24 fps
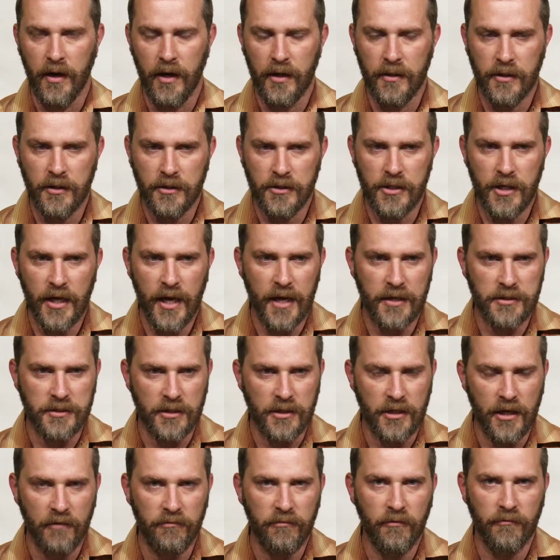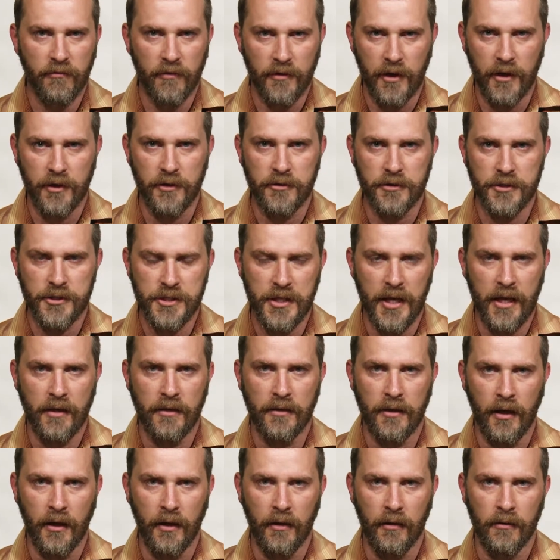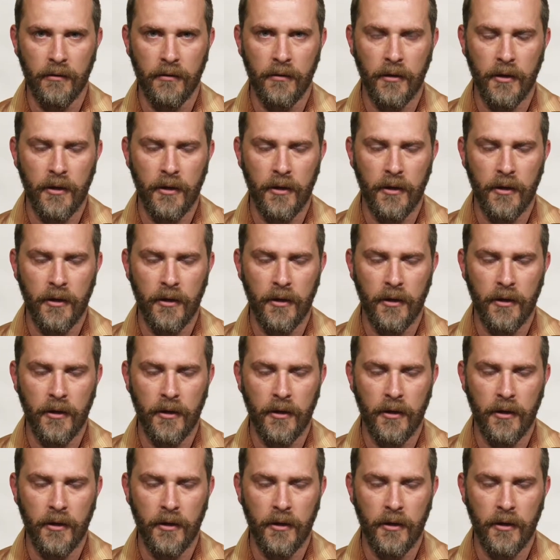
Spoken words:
I think she has enough of an understanding